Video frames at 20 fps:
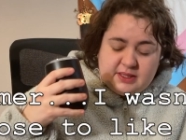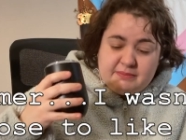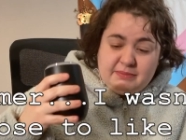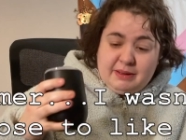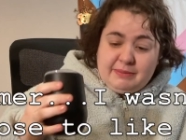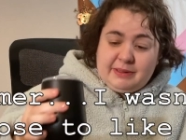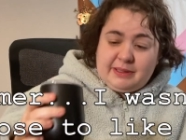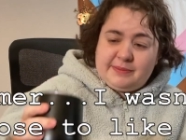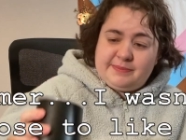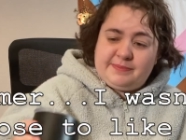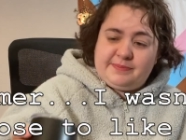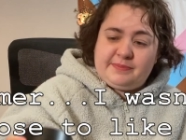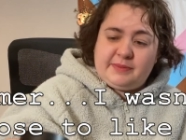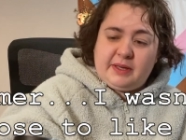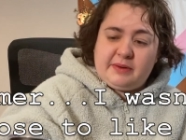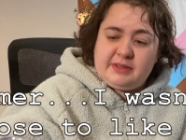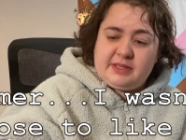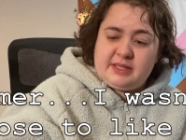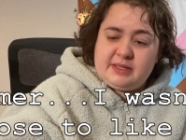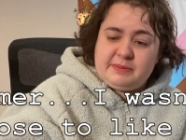Bummer.
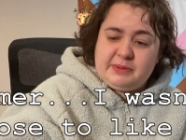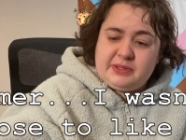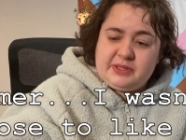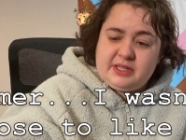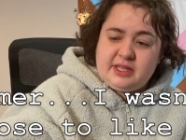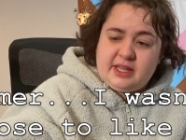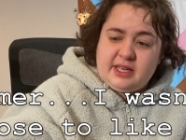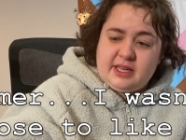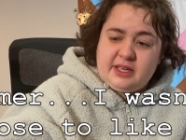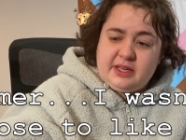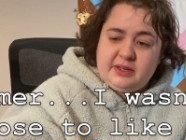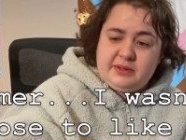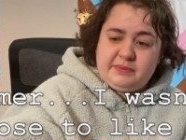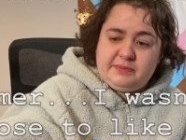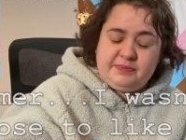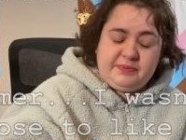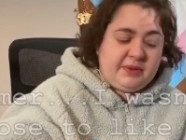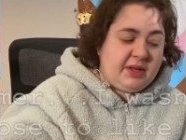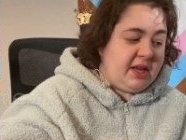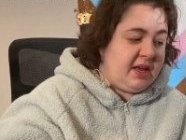I wasn't supposed to like you.
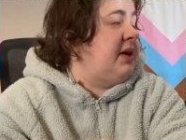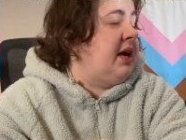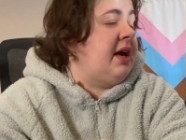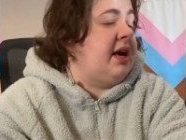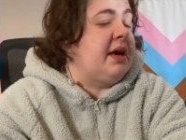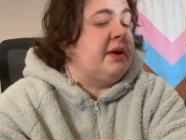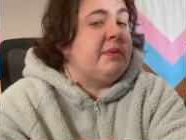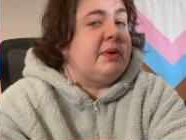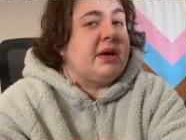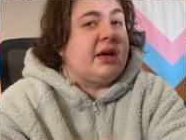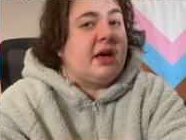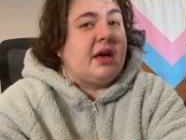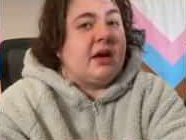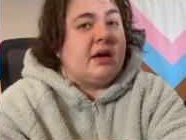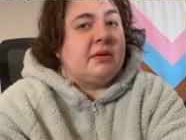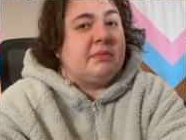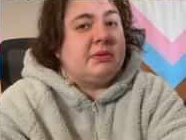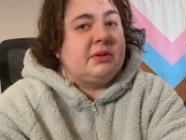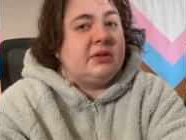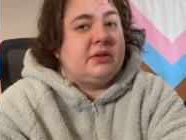I hate waking
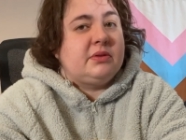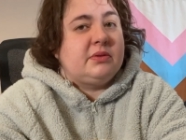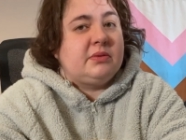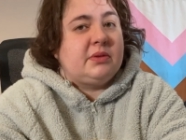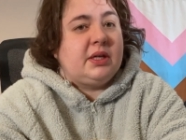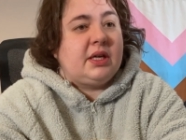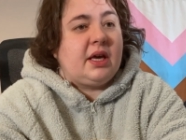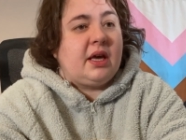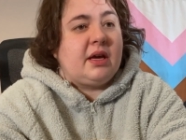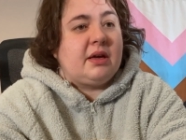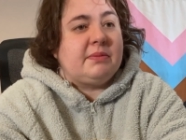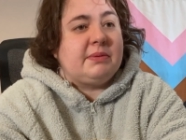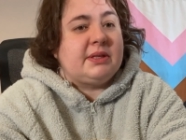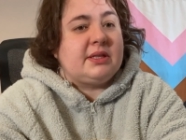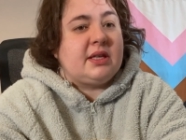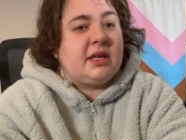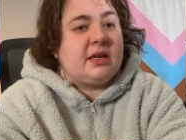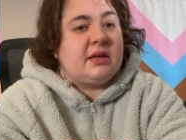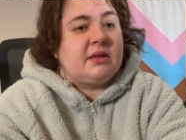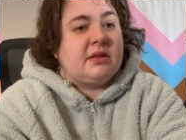up. Waking up
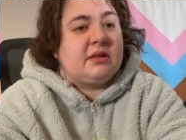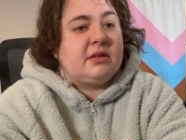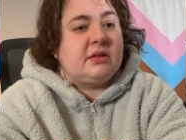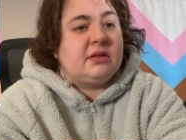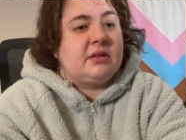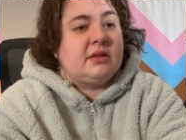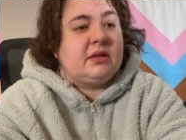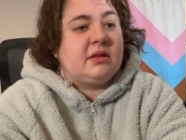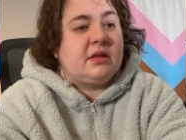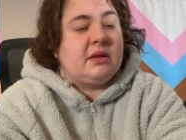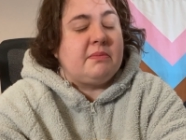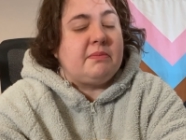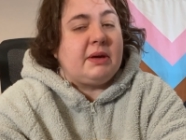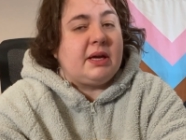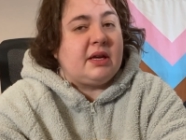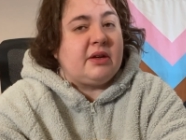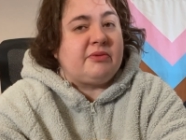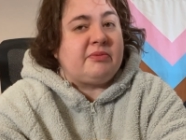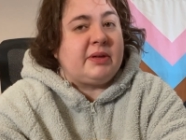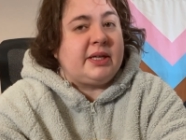is like the
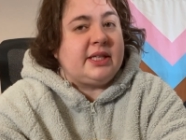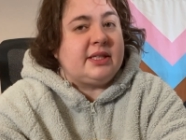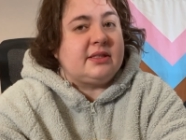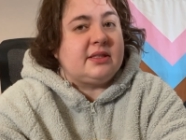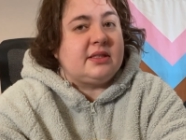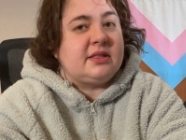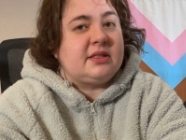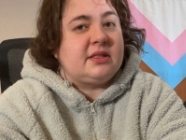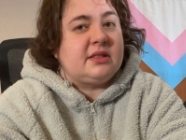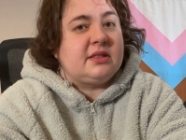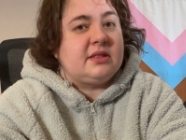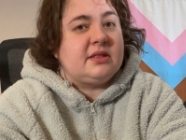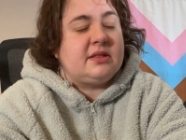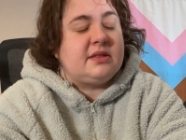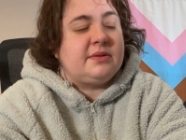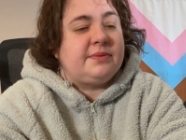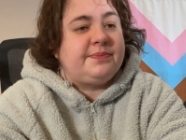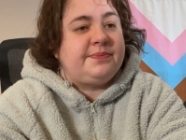bane of my existence.